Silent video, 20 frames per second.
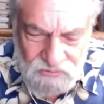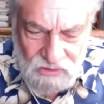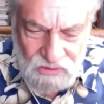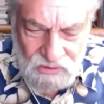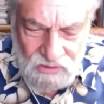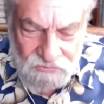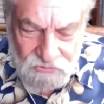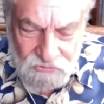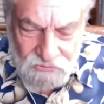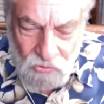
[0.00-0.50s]

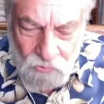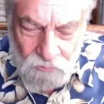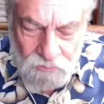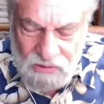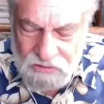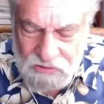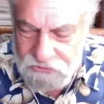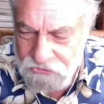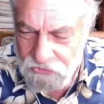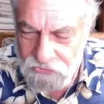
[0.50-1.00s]
the
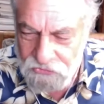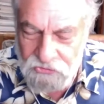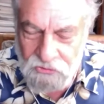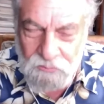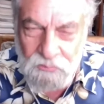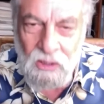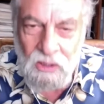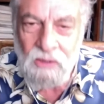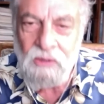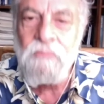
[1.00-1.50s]
homepage towards the
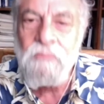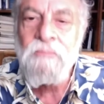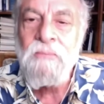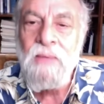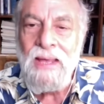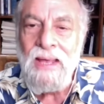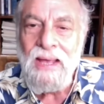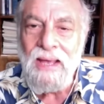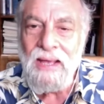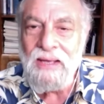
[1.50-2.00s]
bottom,
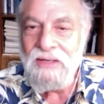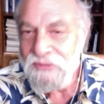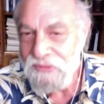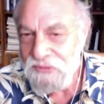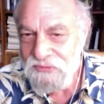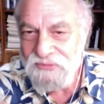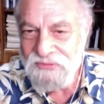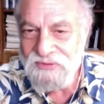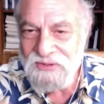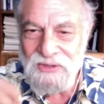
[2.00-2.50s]
and
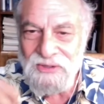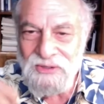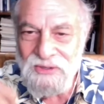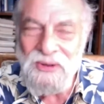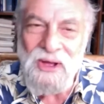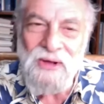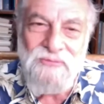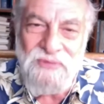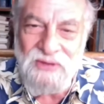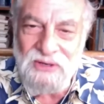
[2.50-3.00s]
you'll see
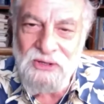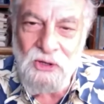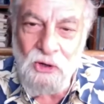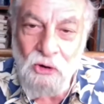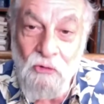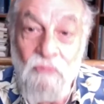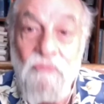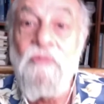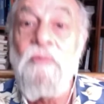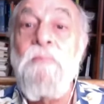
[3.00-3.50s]
a
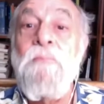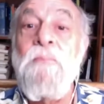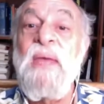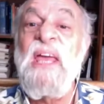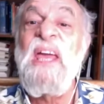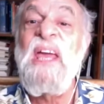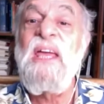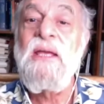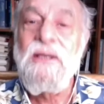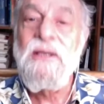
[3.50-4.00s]
video of
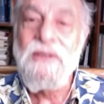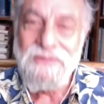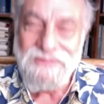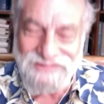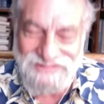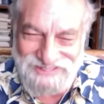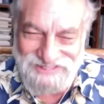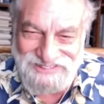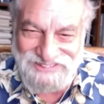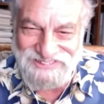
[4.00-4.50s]
me
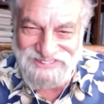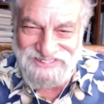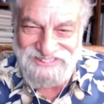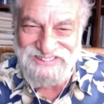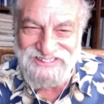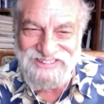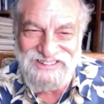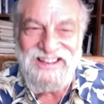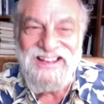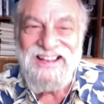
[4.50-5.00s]

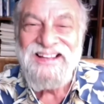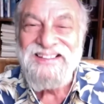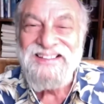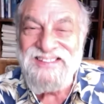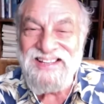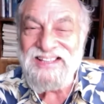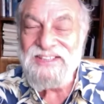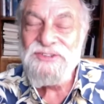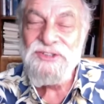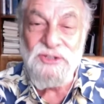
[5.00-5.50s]

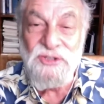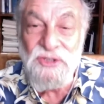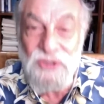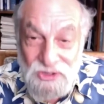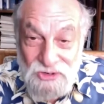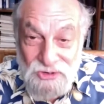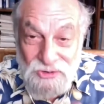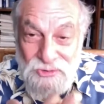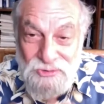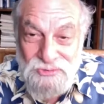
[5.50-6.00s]
teaching
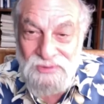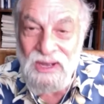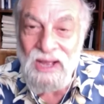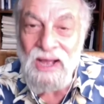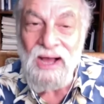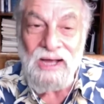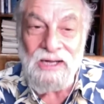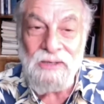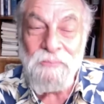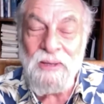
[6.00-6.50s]
you
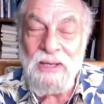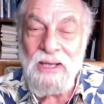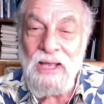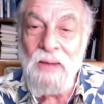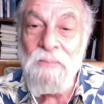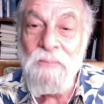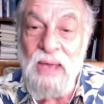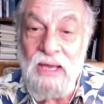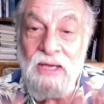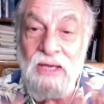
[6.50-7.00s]
how to
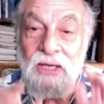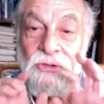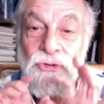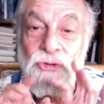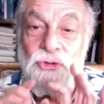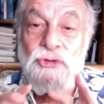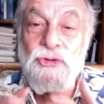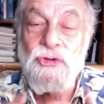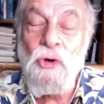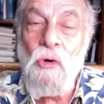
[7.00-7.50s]
become a
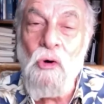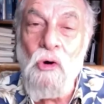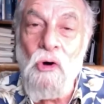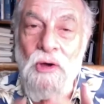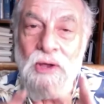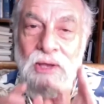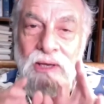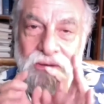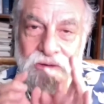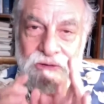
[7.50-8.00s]

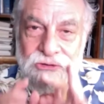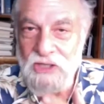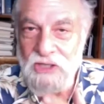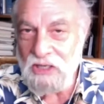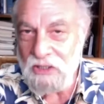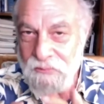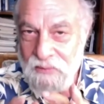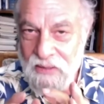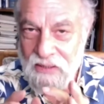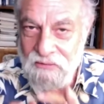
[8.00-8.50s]
joy
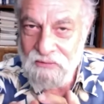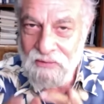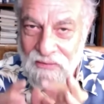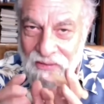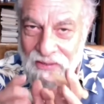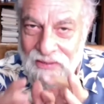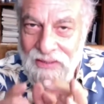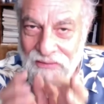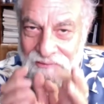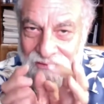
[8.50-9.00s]
generator.
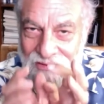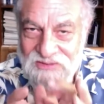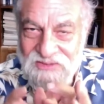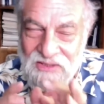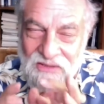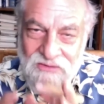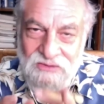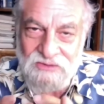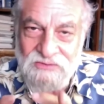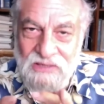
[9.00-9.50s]
Now, again, let's
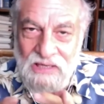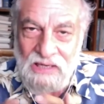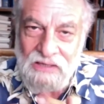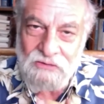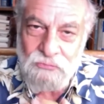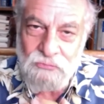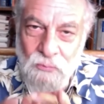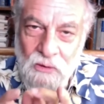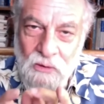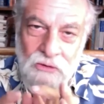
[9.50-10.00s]
set the
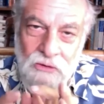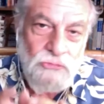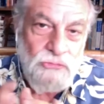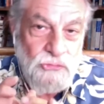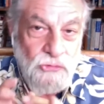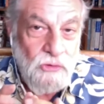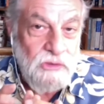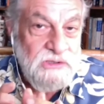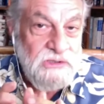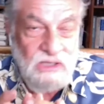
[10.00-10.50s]
stage. What does
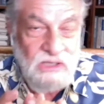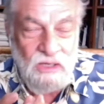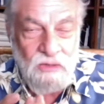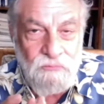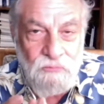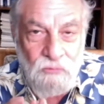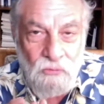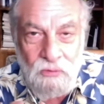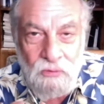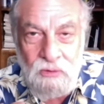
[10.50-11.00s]
joy
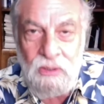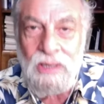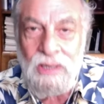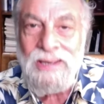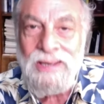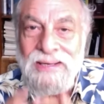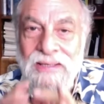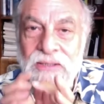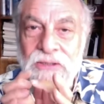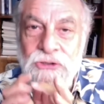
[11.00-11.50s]
stand for?
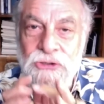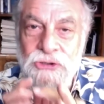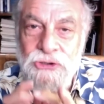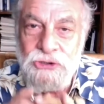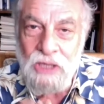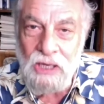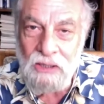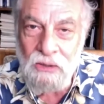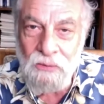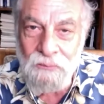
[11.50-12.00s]

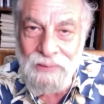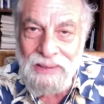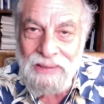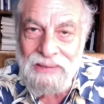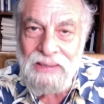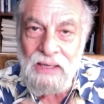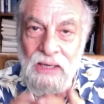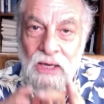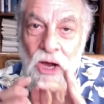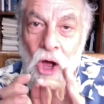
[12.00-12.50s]

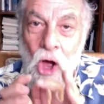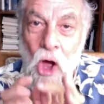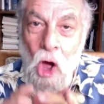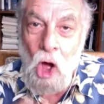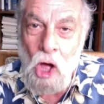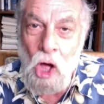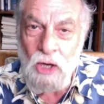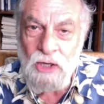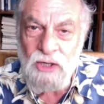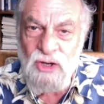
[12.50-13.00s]
Generating
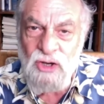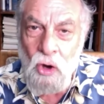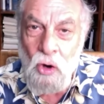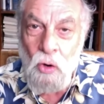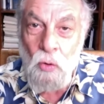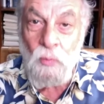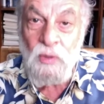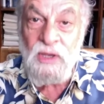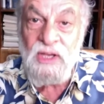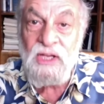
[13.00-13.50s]

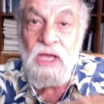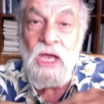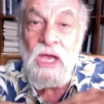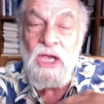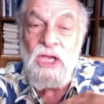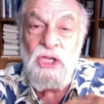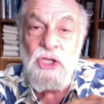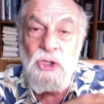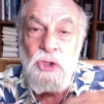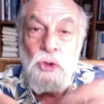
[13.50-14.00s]
ongoing
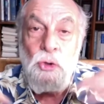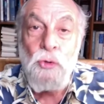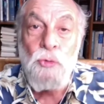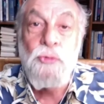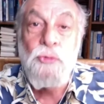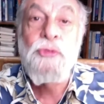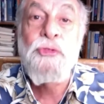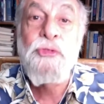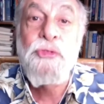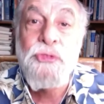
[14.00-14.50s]

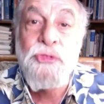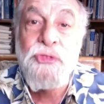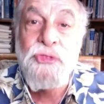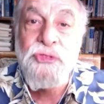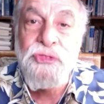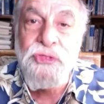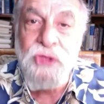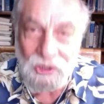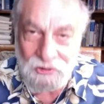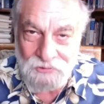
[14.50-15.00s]

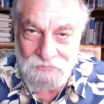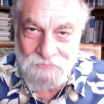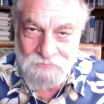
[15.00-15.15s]
youth.